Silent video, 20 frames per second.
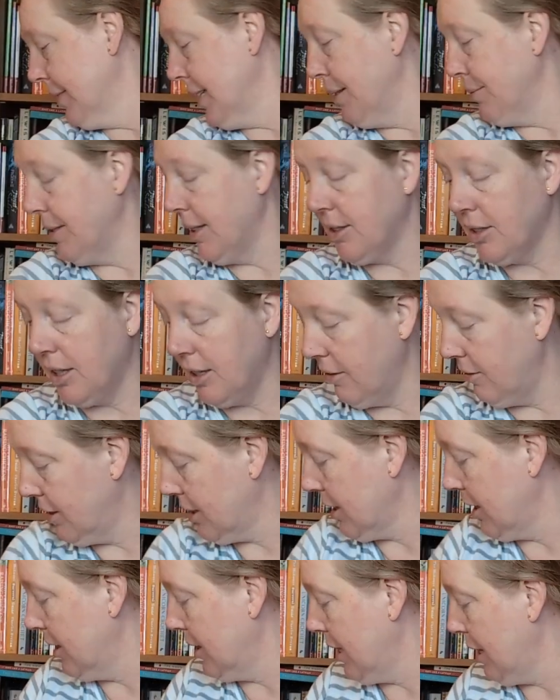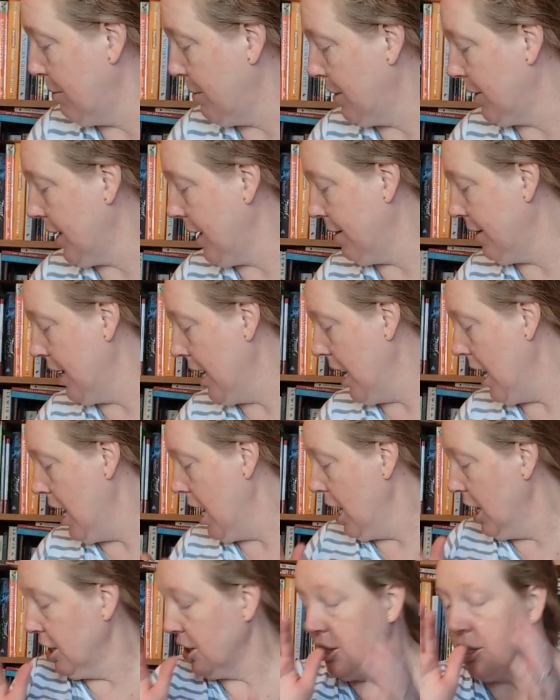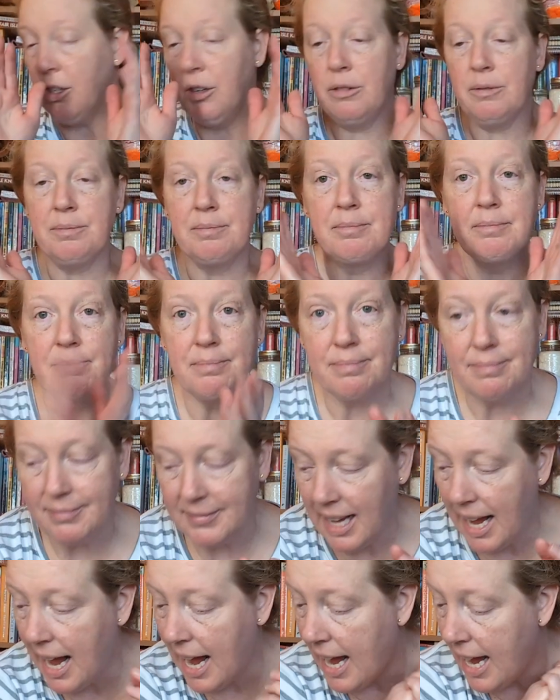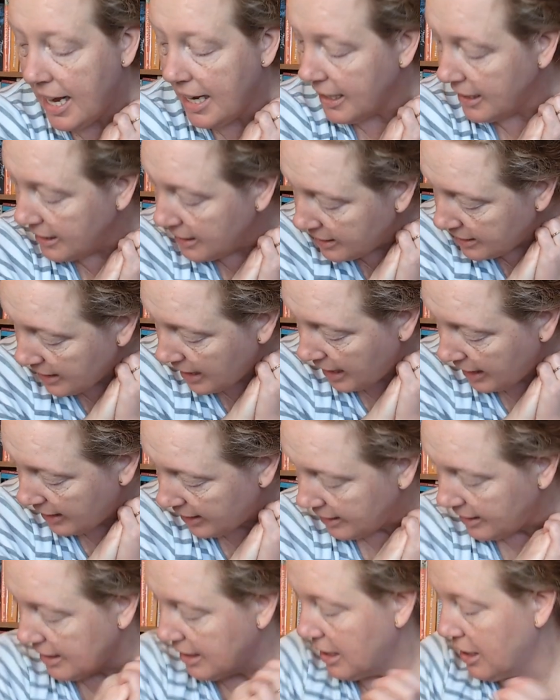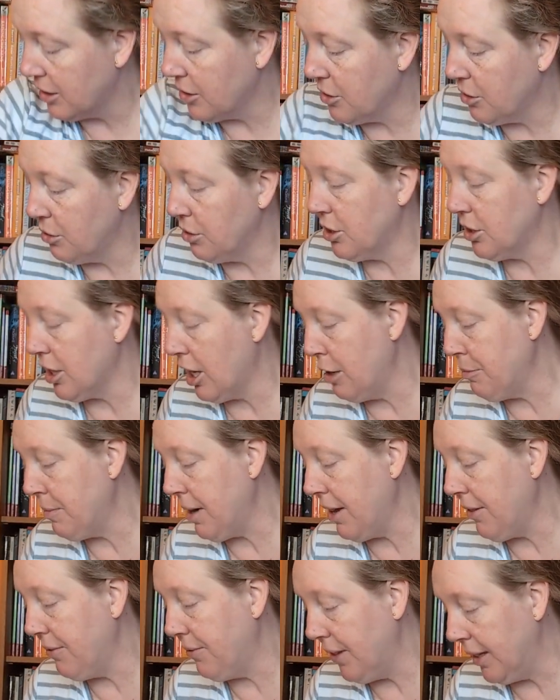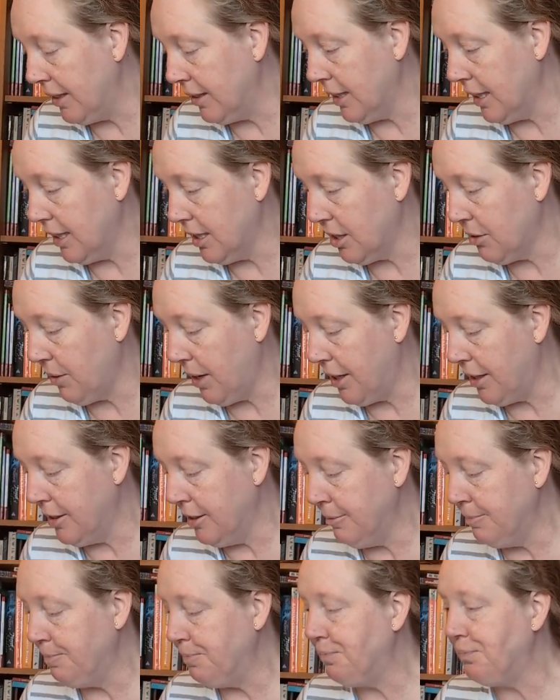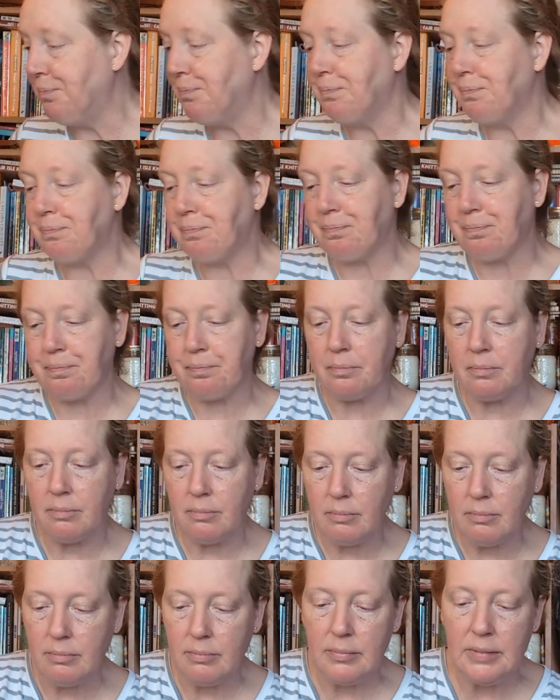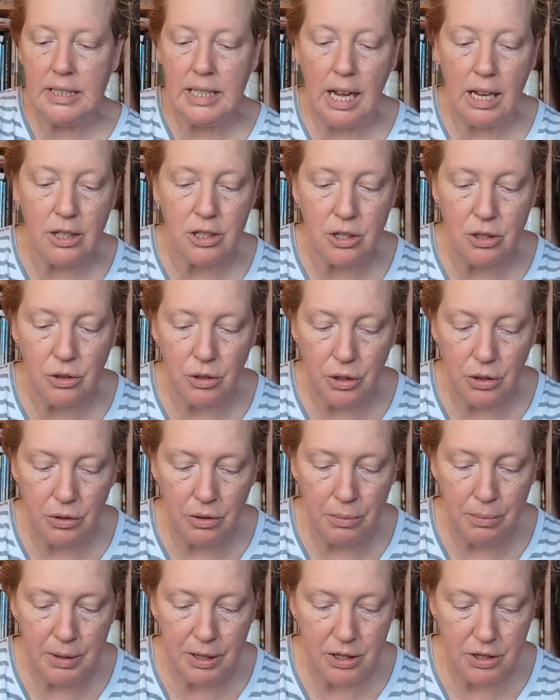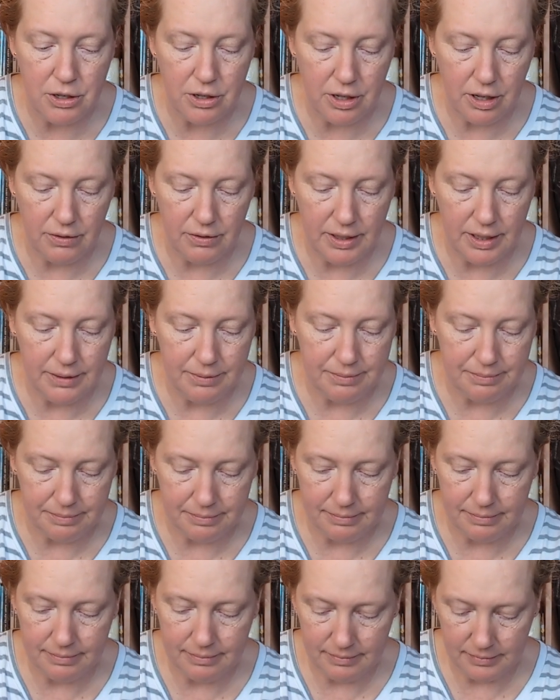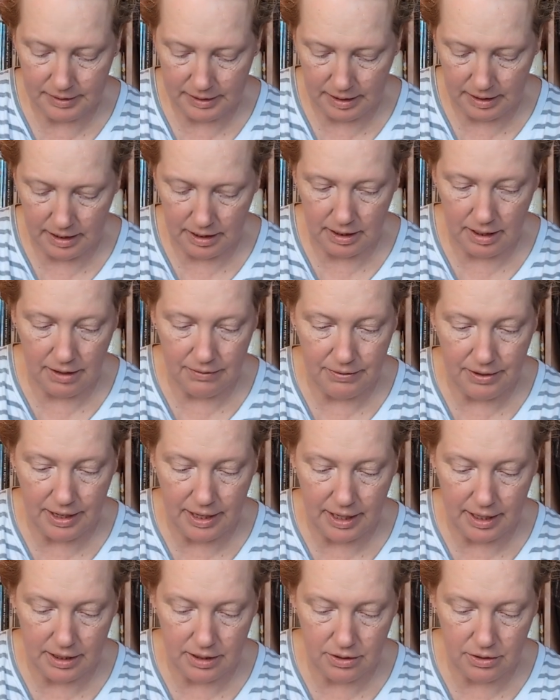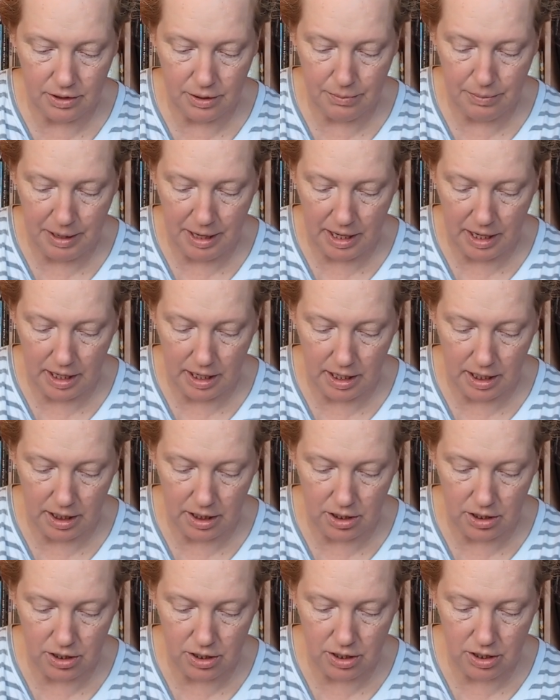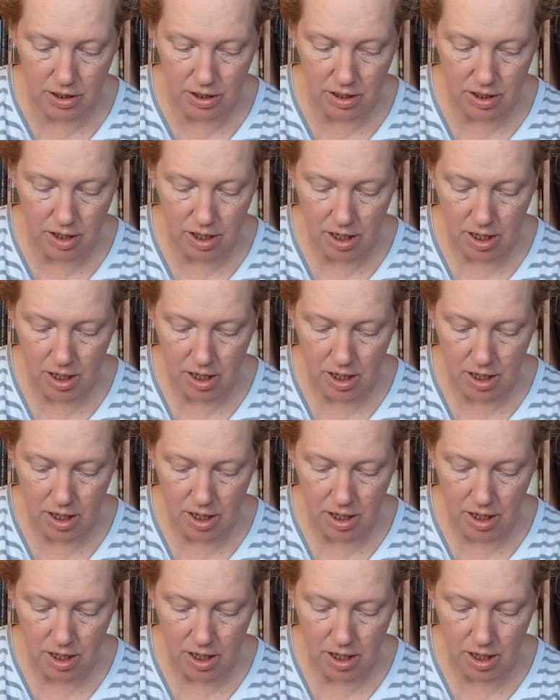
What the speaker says: Yep, that's all I was going to say about that. So I decided to start my Finley sweater. I'll show you a picture of it if I get to the page.